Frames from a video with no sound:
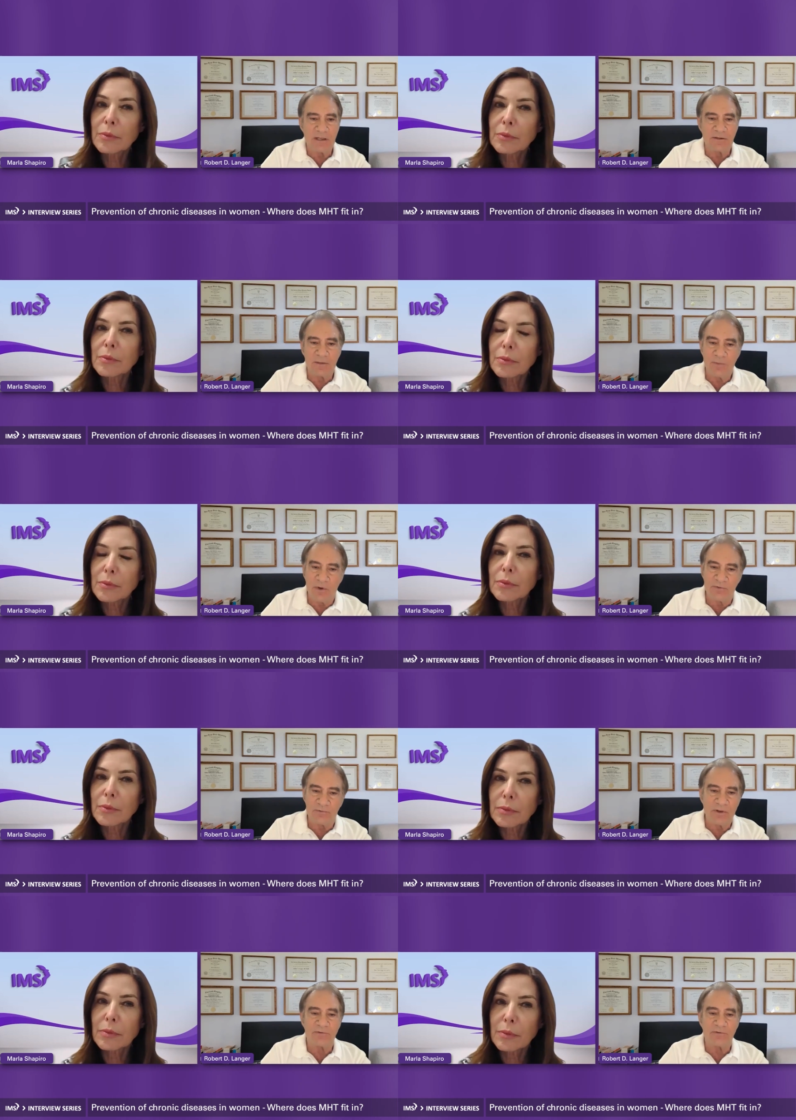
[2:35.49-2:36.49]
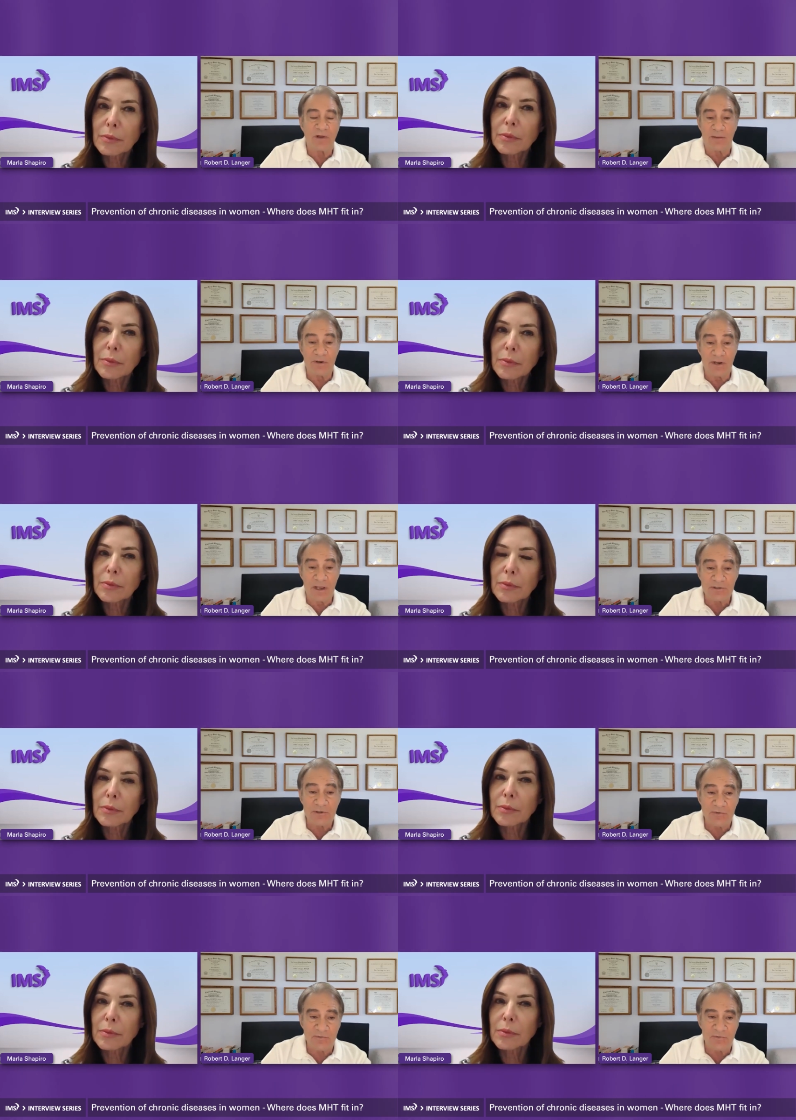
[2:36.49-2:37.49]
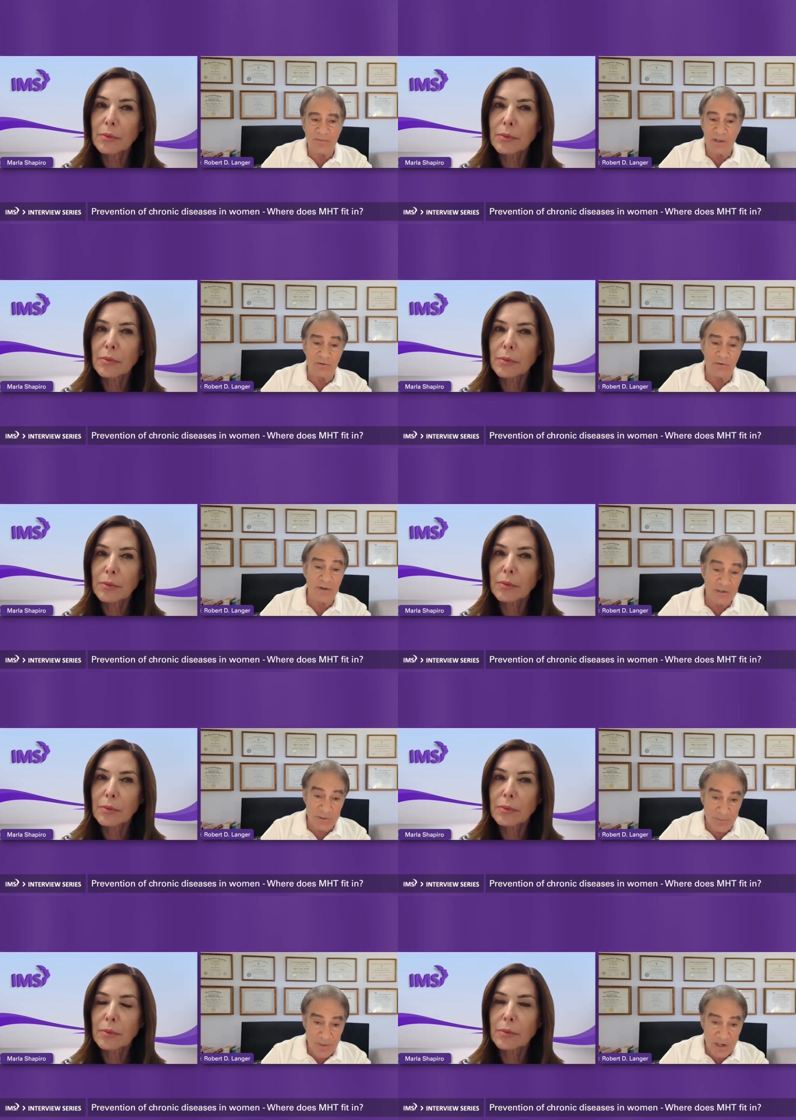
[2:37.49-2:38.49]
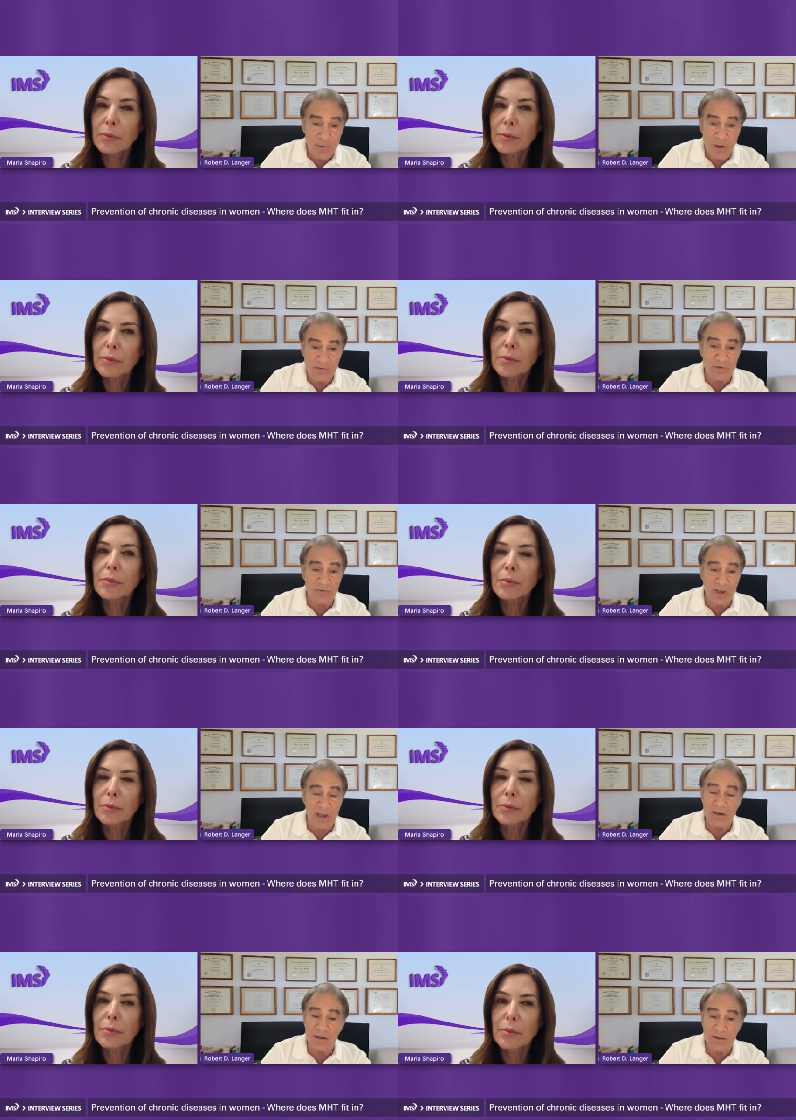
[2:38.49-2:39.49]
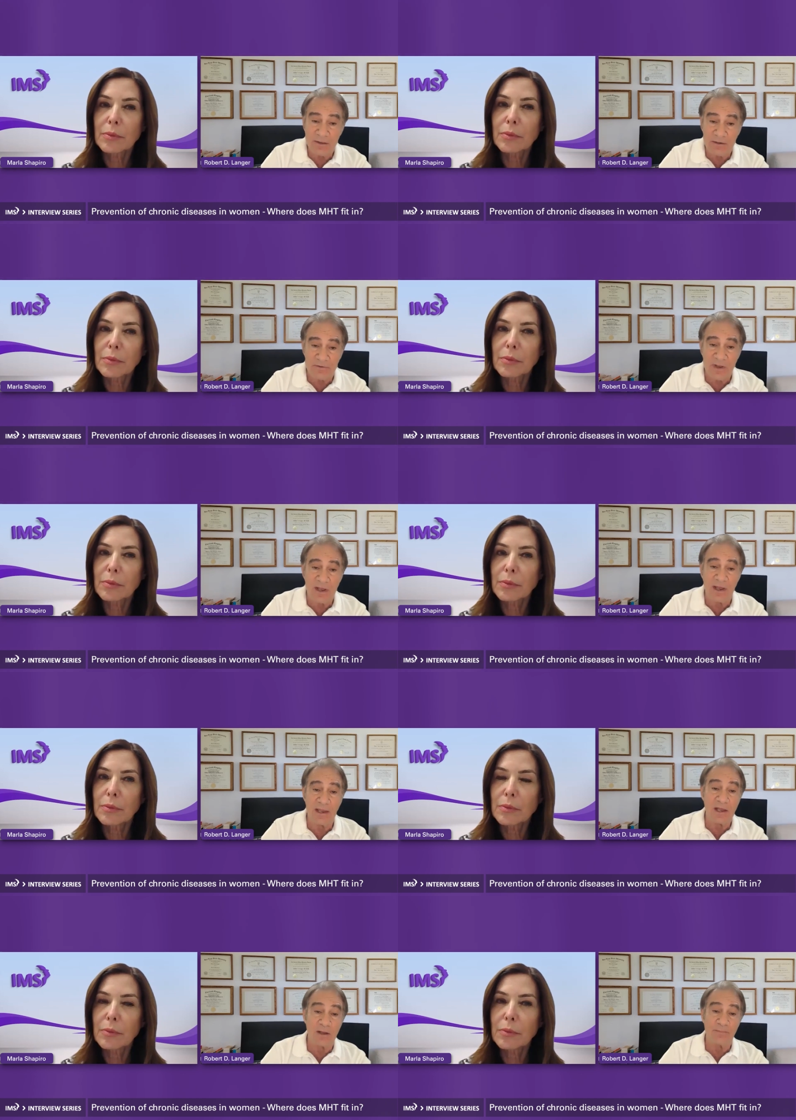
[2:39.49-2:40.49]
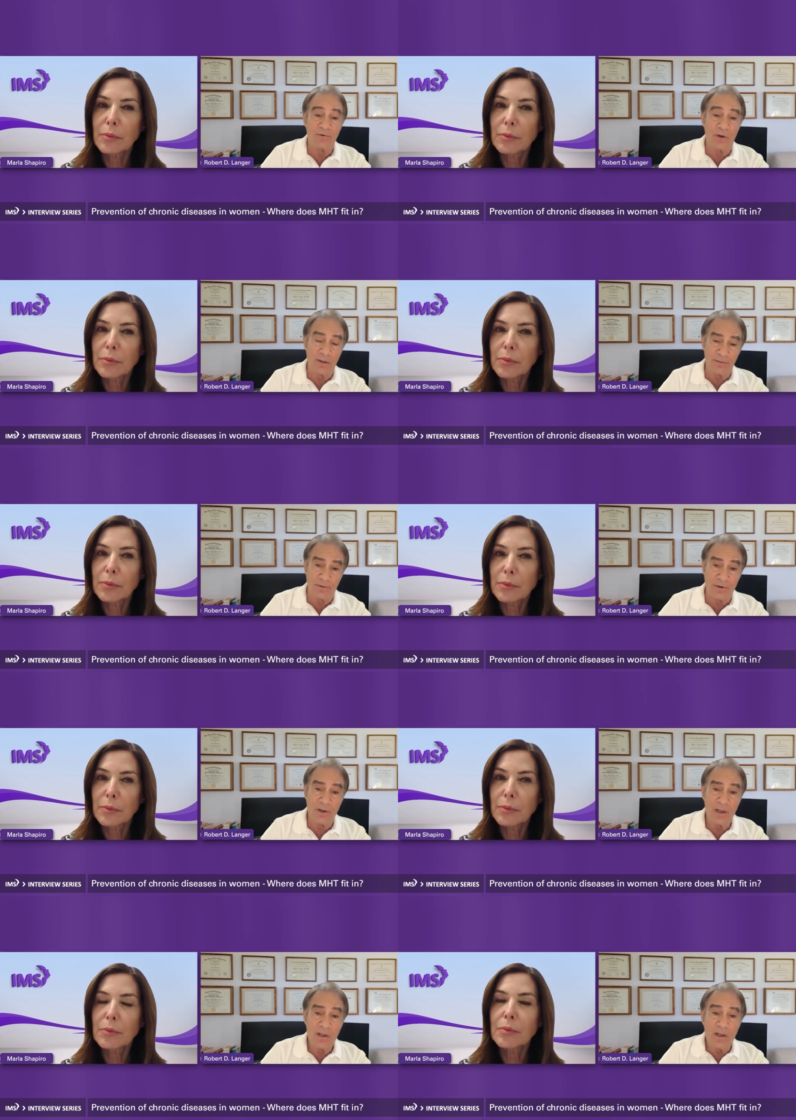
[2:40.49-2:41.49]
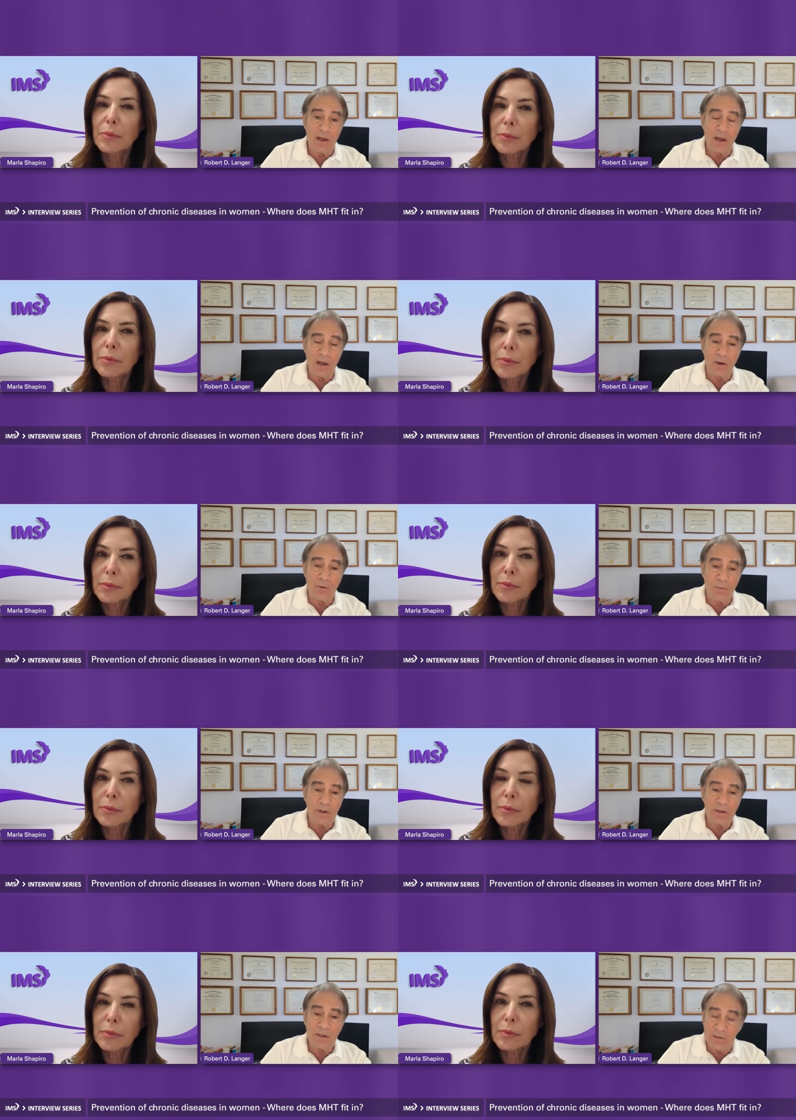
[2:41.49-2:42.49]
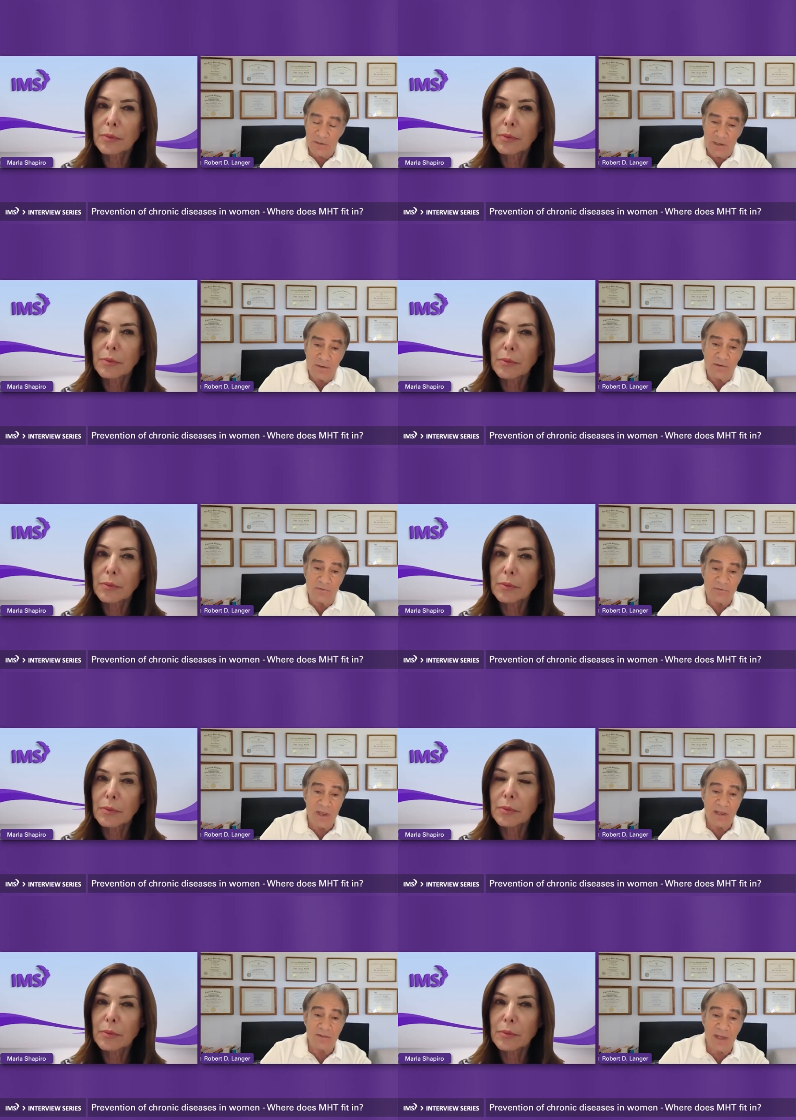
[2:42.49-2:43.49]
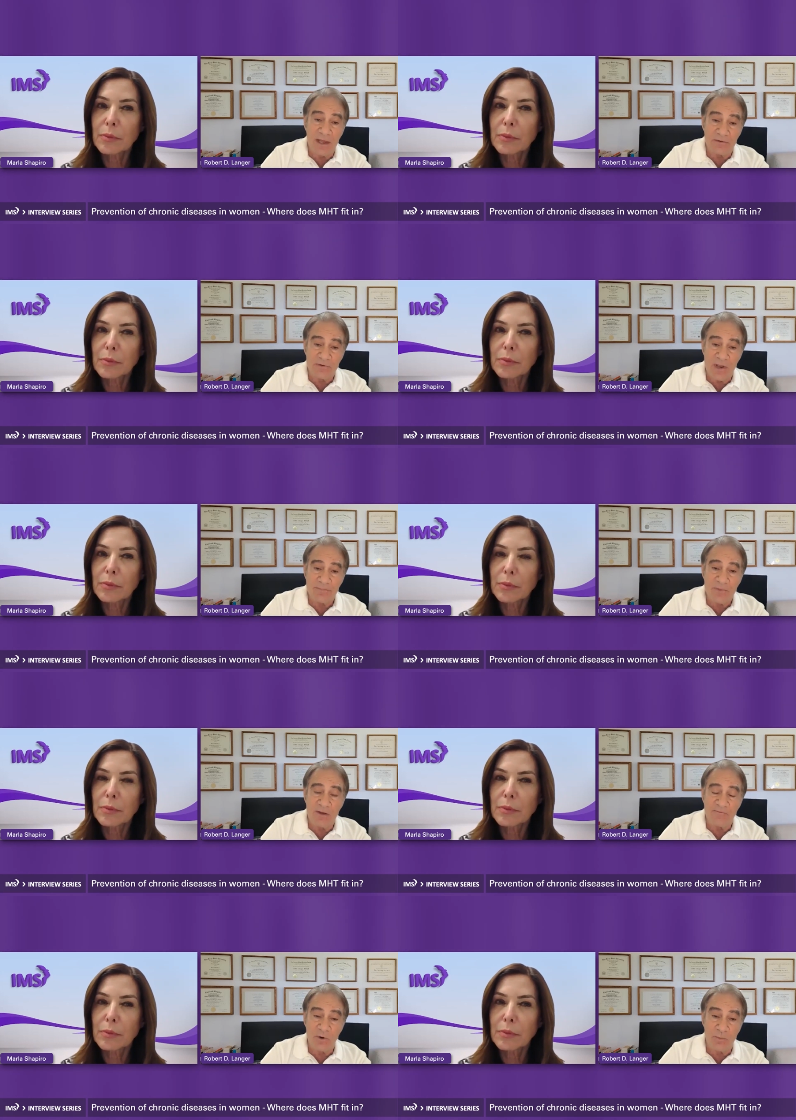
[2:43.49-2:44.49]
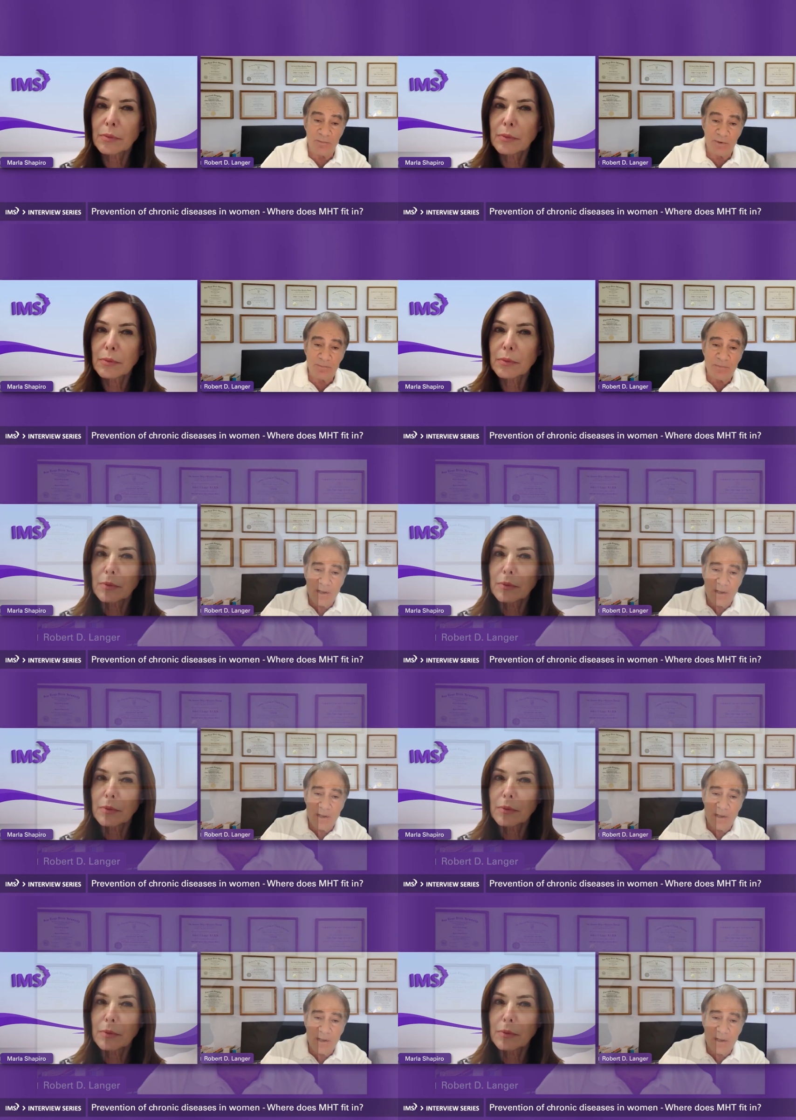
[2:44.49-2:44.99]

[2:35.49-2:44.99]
Speaker 1: in the most recent recommendations from the International Menopause Society that uh, I helped author, uh, we did say that uh, for women